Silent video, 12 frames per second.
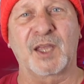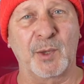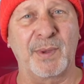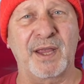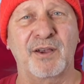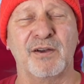
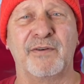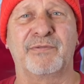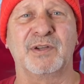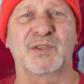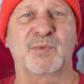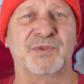Quebec
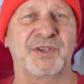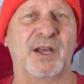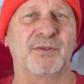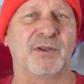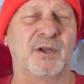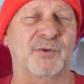Conference was
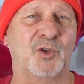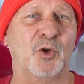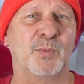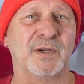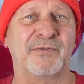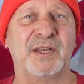held in
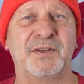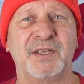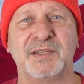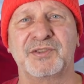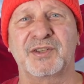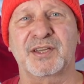October of
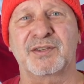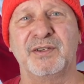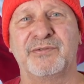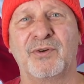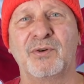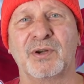
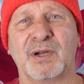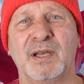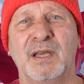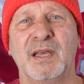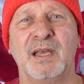1864.